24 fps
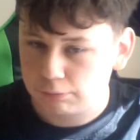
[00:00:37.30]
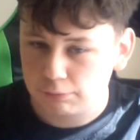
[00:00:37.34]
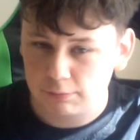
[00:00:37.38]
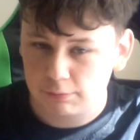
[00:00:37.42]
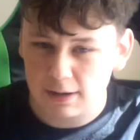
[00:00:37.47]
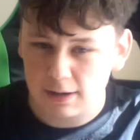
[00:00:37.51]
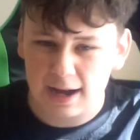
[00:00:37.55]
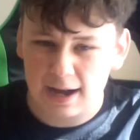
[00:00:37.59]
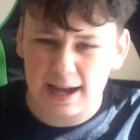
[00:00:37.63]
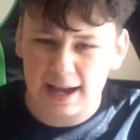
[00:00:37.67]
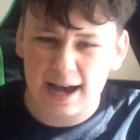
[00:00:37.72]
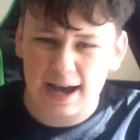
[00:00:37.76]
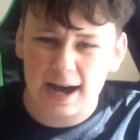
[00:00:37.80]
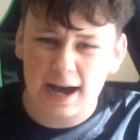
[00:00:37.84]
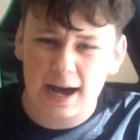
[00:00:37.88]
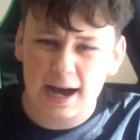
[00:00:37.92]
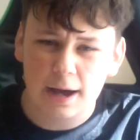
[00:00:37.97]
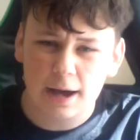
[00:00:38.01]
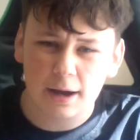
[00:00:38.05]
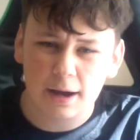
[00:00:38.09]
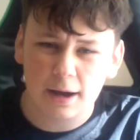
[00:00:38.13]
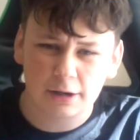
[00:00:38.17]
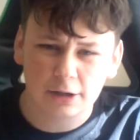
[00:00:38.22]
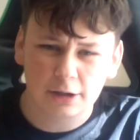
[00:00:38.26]

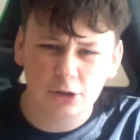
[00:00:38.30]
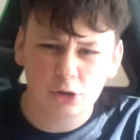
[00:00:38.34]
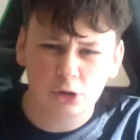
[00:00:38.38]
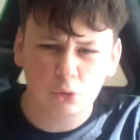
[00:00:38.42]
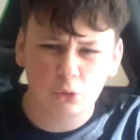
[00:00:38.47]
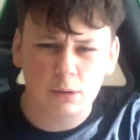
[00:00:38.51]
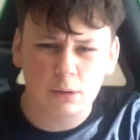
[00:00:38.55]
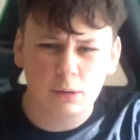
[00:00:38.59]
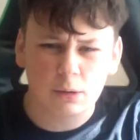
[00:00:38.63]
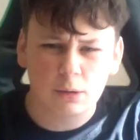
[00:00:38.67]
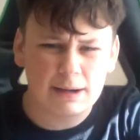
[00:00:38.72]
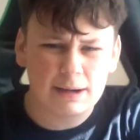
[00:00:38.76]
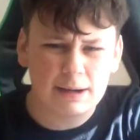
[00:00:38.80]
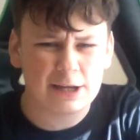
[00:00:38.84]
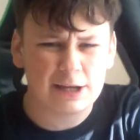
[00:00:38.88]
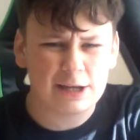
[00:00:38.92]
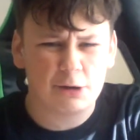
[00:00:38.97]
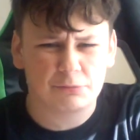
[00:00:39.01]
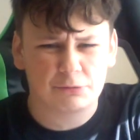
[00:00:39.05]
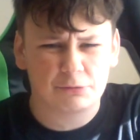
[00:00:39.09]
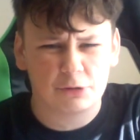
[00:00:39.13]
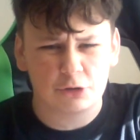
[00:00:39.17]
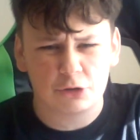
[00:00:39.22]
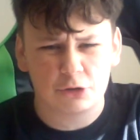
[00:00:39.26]
I'm going to talk about the
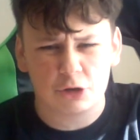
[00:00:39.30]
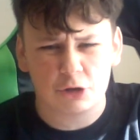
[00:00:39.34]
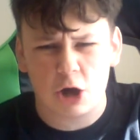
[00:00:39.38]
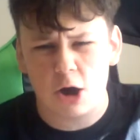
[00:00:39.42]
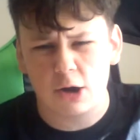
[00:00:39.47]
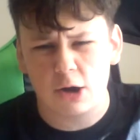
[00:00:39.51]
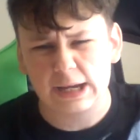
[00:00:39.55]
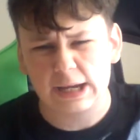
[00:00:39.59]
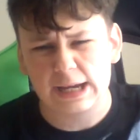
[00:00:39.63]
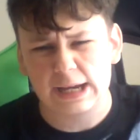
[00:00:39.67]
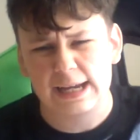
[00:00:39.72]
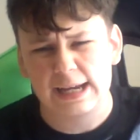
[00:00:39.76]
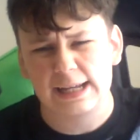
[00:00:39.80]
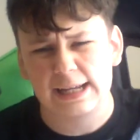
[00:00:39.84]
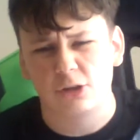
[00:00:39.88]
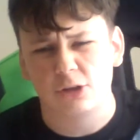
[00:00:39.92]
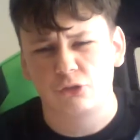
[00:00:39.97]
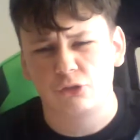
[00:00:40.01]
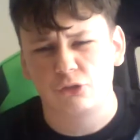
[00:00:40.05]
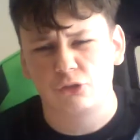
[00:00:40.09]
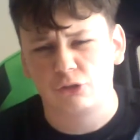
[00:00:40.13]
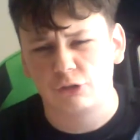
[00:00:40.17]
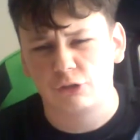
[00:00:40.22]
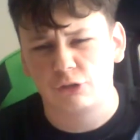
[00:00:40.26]
After Dark in a
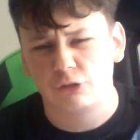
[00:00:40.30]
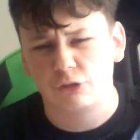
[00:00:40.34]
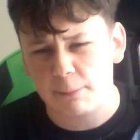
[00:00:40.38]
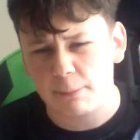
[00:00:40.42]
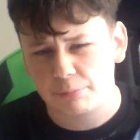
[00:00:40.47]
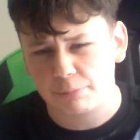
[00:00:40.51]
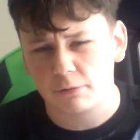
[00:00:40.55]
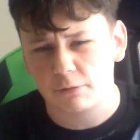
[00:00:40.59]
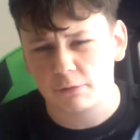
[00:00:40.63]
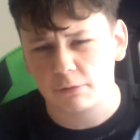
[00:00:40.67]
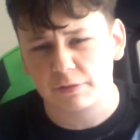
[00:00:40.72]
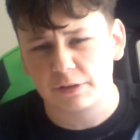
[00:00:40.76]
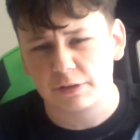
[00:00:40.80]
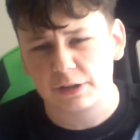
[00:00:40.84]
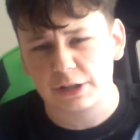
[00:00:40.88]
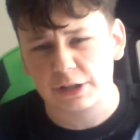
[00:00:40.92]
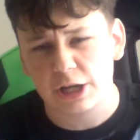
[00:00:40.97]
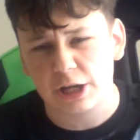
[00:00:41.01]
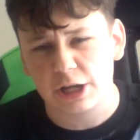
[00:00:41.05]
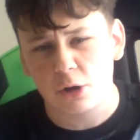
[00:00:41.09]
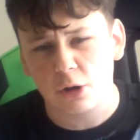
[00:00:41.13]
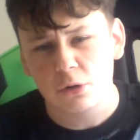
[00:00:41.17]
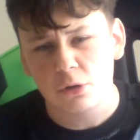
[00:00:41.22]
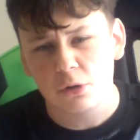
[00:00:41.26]
separate video.